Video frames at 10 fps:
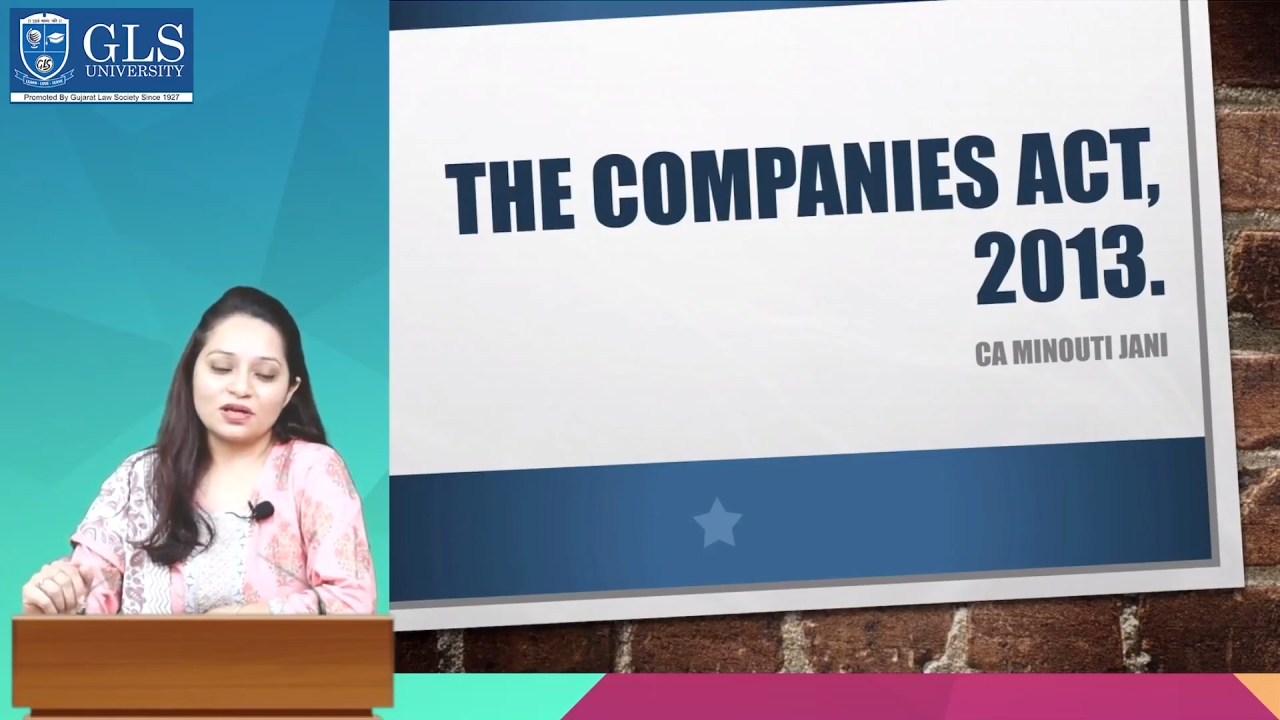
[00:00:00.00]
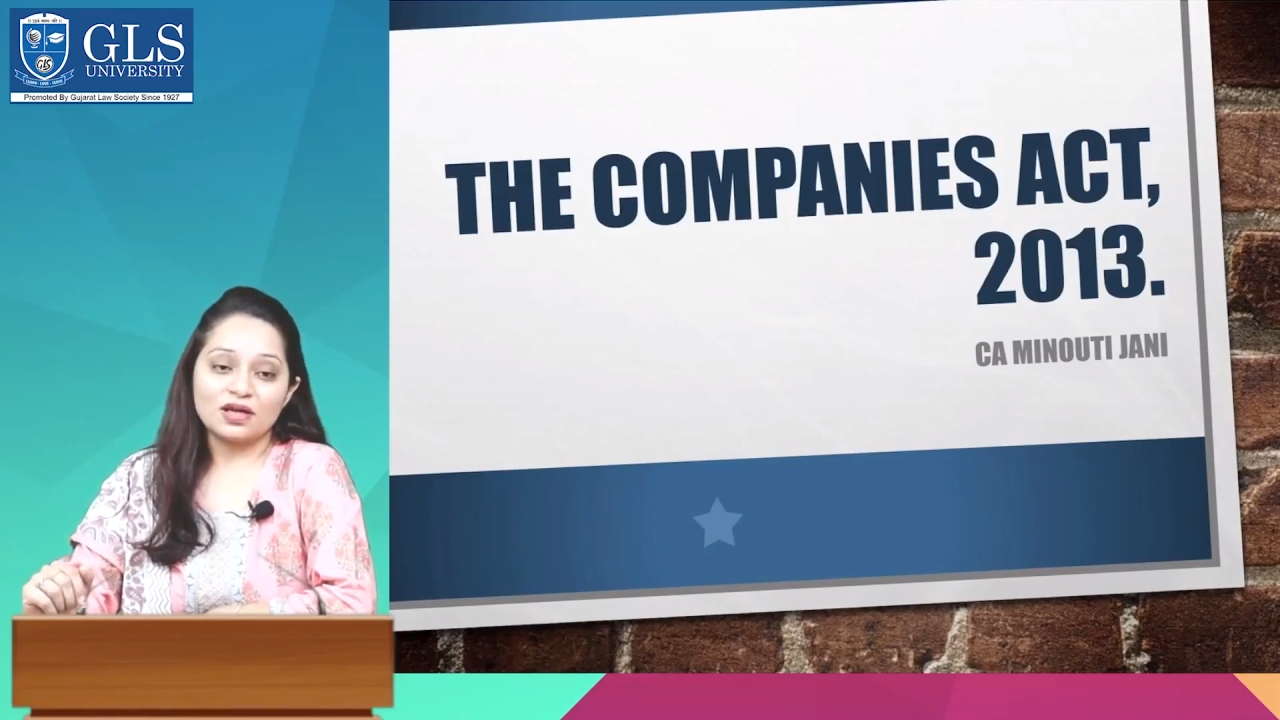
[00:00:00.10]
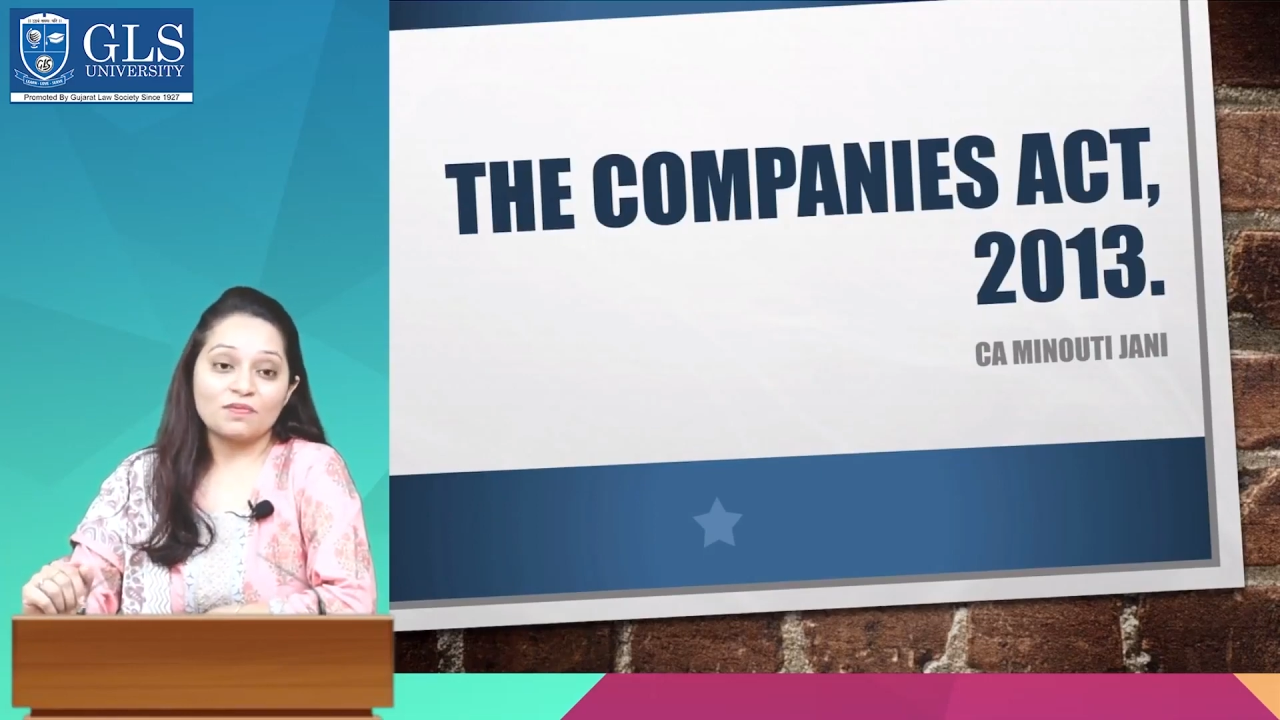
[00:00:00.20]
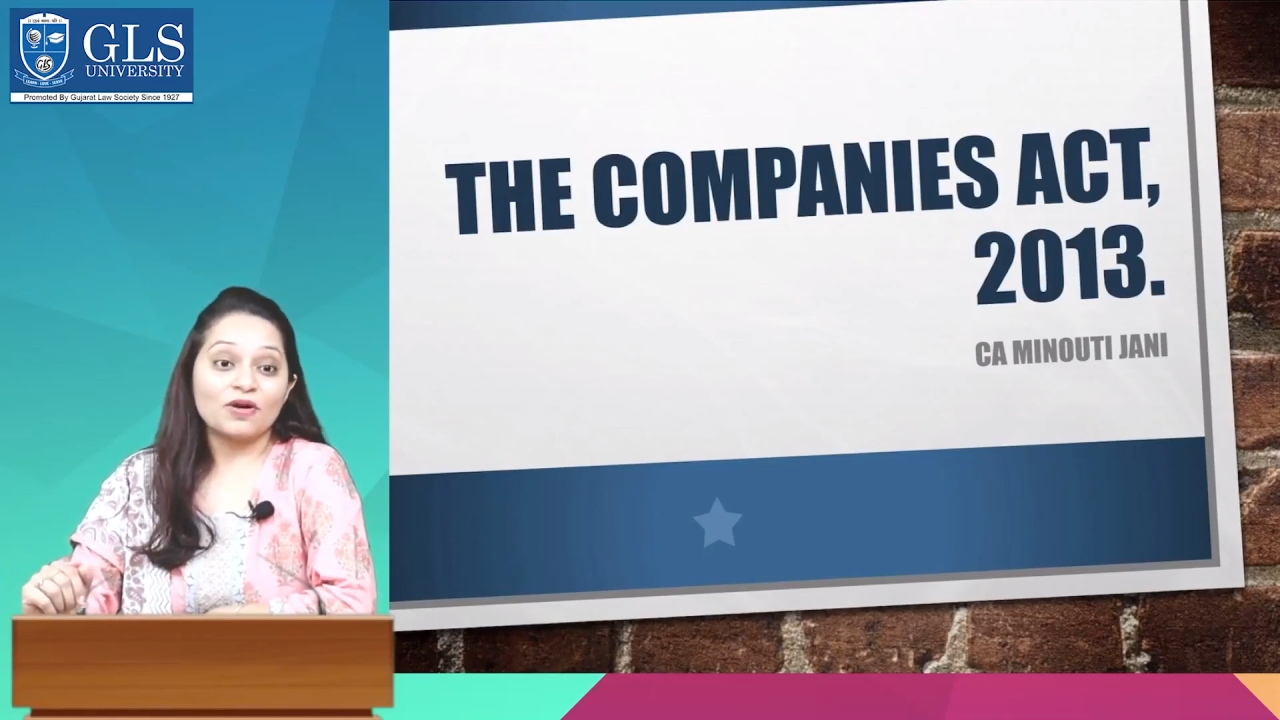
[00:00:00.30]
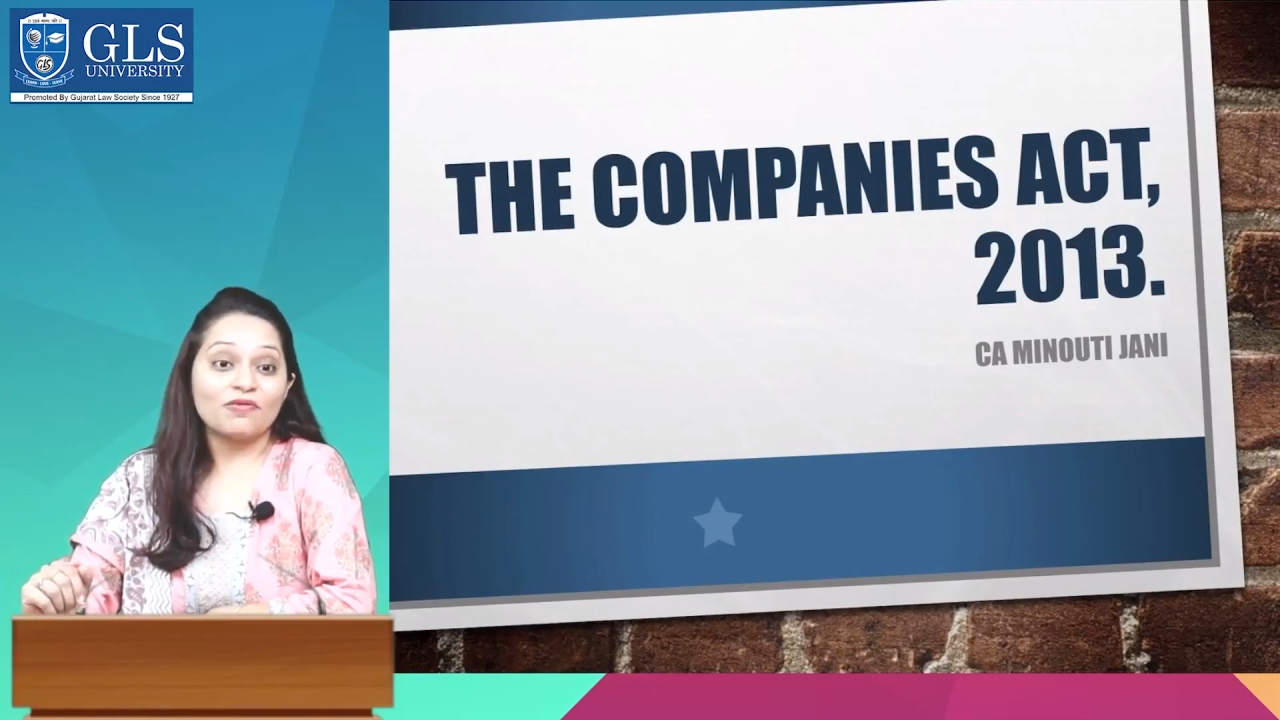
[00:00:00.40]

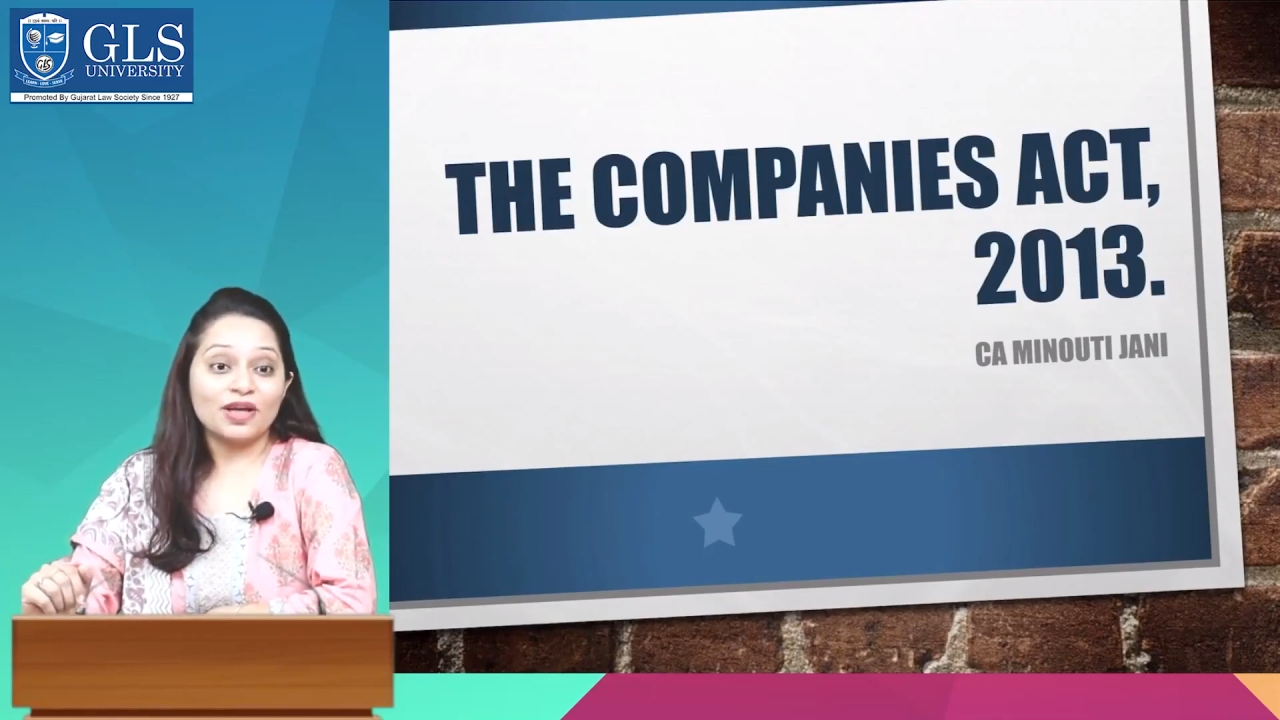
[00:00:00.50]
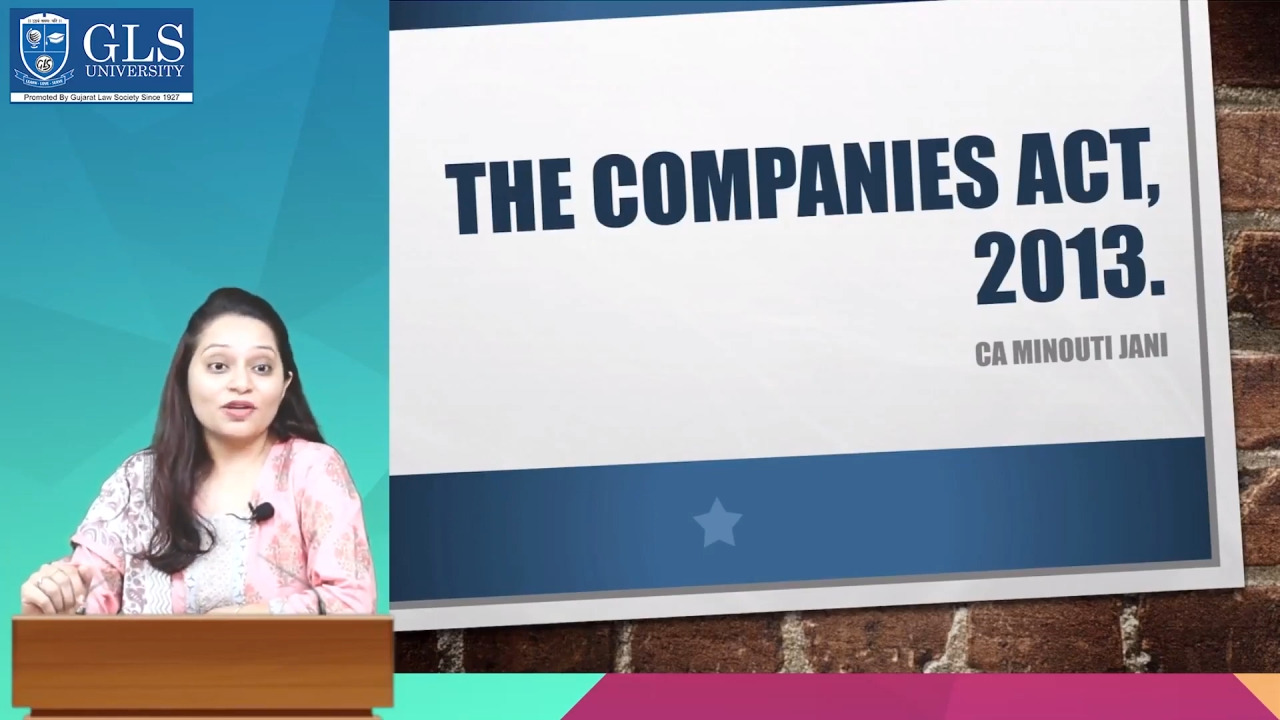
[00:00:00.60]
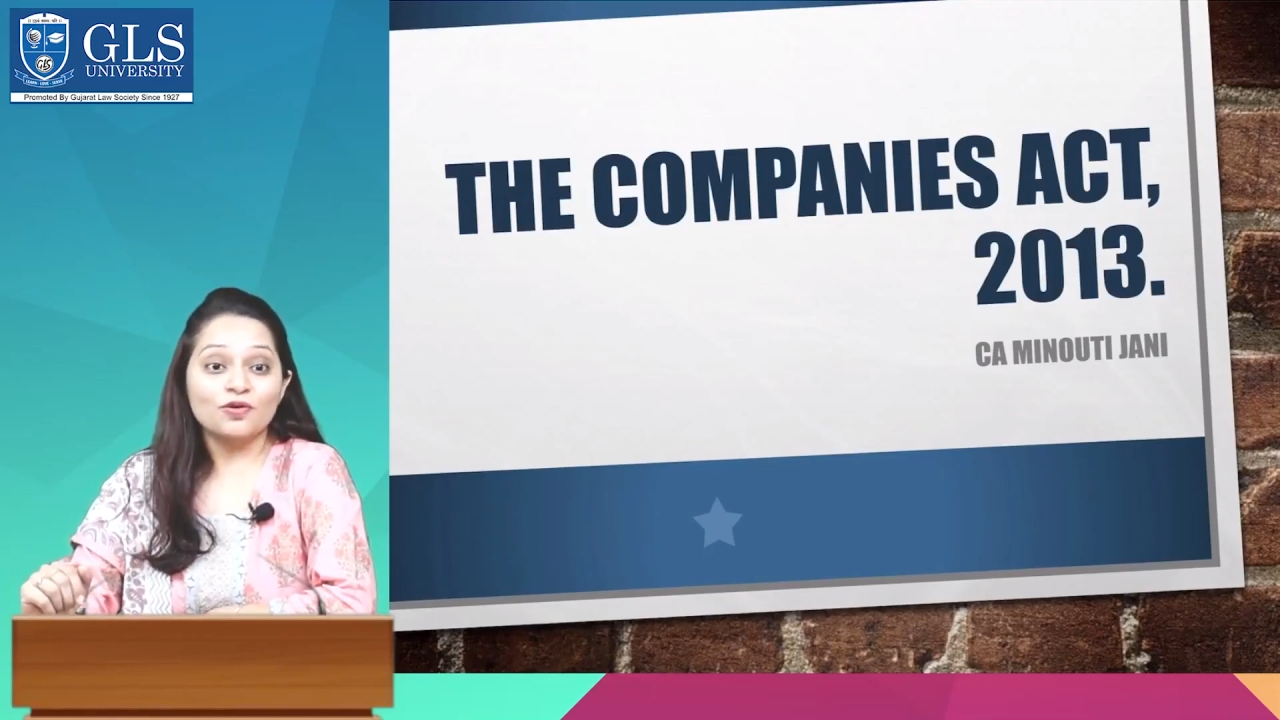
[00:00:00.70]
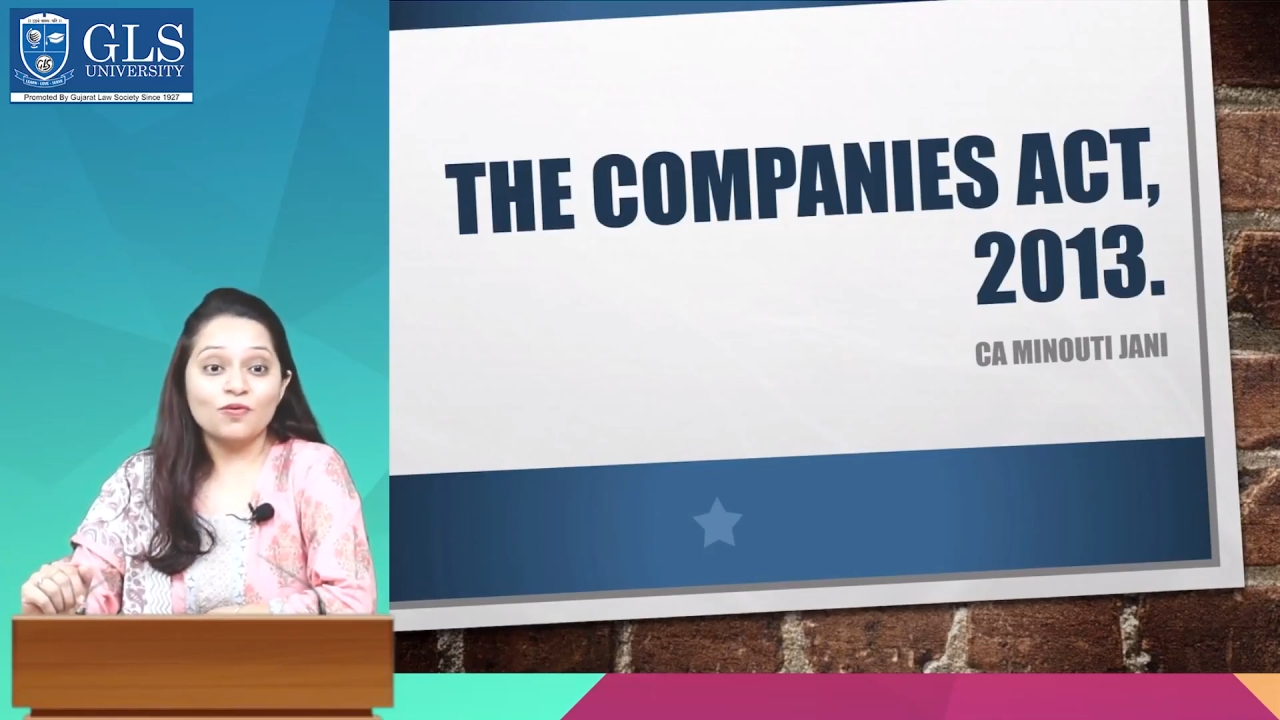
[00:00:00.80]
But when you